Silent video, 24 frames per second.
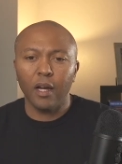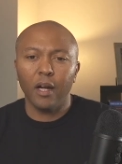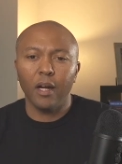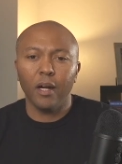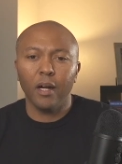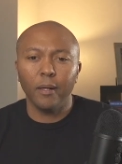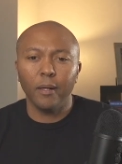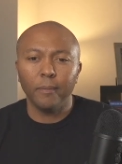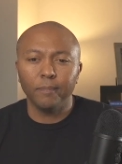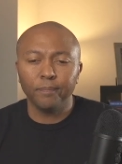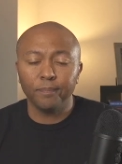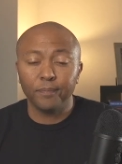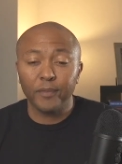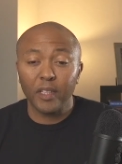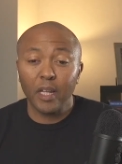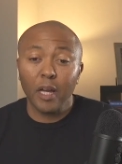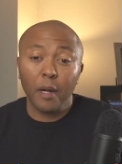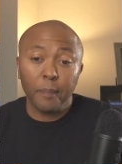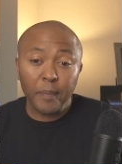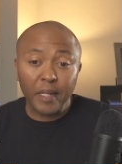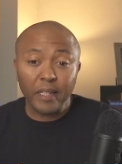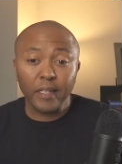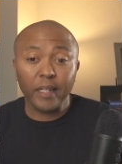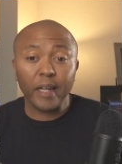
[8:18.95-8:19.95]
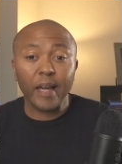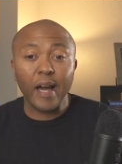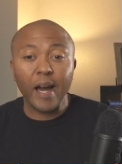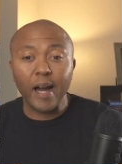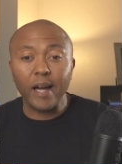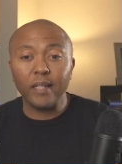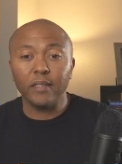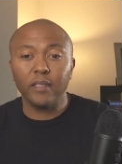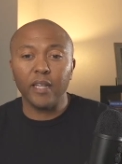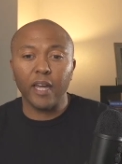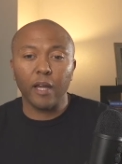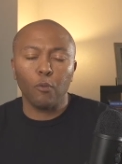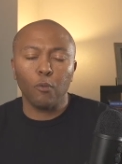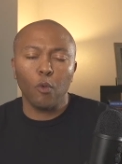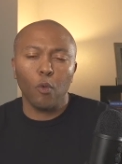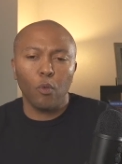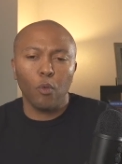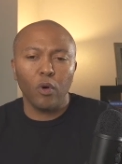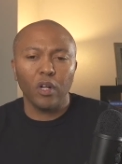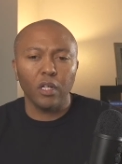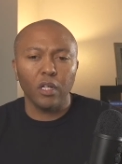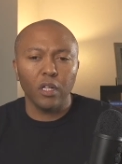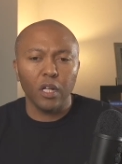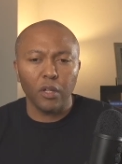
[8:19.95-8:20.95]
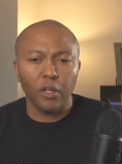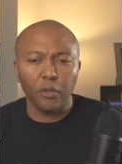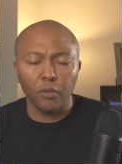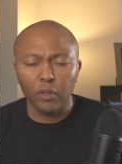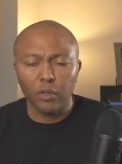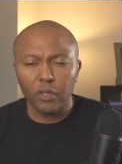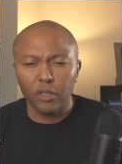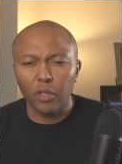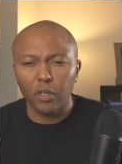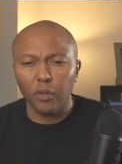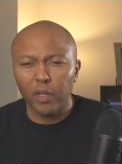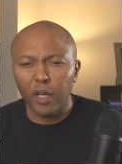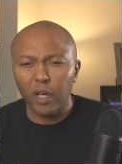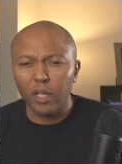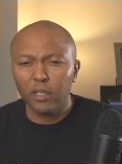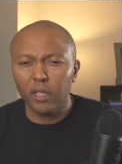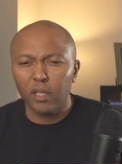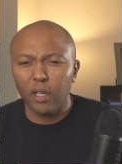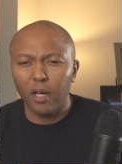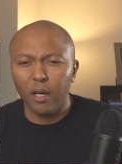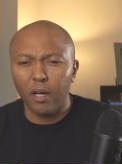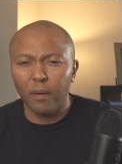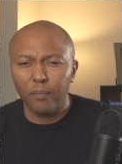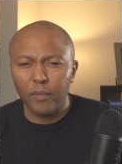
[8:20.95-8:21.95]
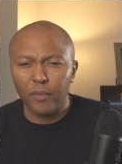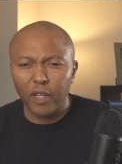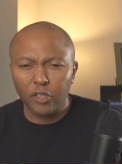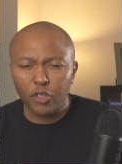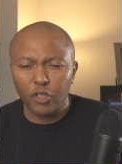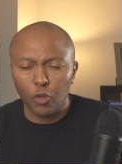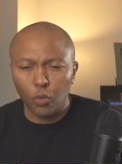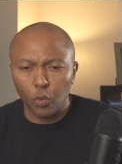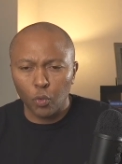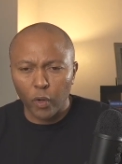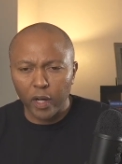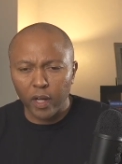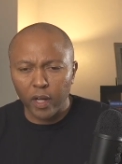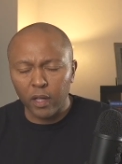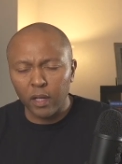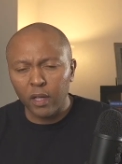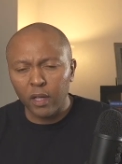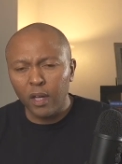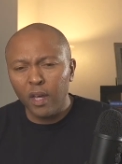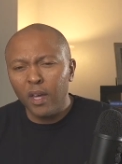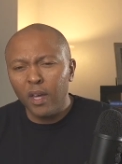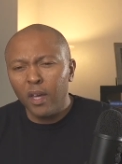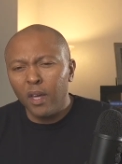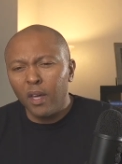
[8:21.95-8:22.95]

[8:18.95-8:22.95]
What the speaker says: come into contact with one another. And so that's great.